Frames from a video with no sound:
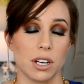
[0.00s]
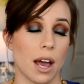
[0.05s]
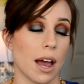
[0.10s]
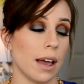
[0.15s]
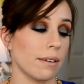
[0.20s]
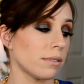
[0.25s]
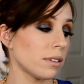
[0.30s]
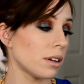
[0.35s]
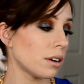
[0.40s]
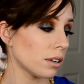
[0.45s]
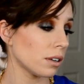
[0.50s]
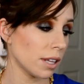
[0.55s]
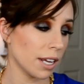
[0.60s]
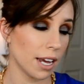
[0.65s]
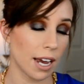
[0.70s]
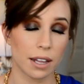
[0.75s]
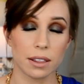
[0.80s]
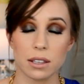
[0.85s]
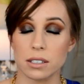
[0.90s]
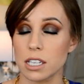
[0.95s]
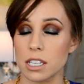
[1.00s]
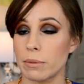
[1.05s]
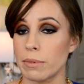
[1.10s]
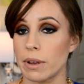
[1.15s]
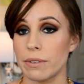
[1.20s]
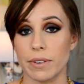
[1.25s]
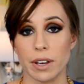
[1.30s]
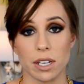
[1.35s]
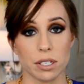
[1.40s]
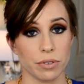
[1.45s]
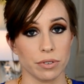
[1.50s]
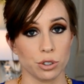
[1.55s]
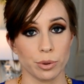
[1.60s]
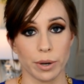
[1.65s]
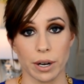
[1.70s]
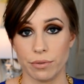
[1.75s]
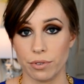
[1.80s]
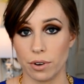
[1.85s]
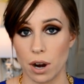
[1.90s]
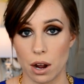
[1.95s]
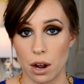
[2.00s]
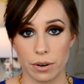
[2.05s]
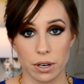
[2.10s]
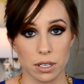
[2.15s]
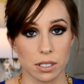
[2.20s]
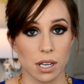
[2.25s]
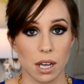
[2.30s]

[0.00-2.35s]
I've literally had this on my face for twenty-four hours